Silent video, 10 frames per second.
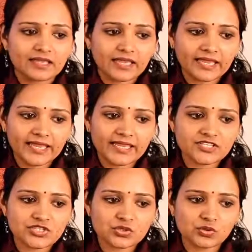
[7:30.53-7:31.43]

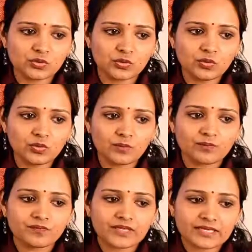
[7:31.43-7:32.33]
a2
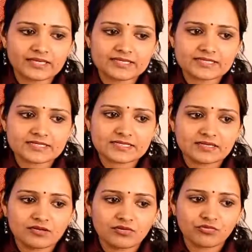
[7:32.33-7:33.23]
is
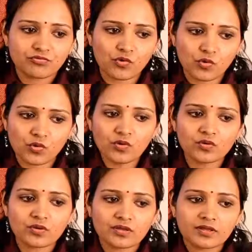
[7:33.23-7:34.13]
4.
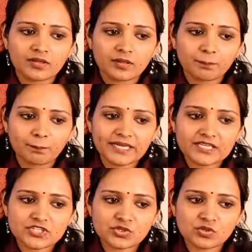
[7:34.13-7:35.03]

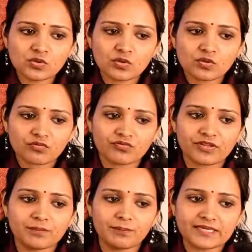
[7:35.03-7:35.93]
b2
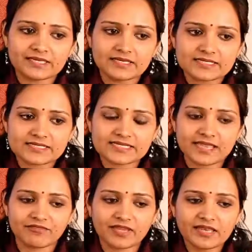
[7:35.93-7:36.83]
will be
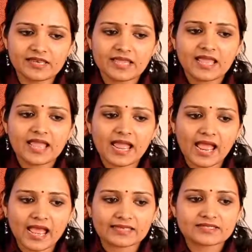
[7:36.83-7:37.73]
7
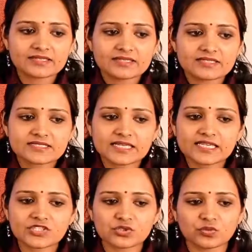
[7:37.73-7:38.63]
and
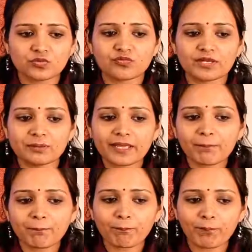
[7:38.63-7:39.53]
c2 will be
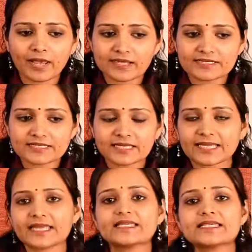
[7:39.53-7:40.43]
plus
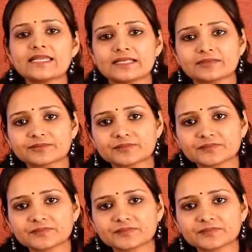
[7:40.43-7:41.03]
18.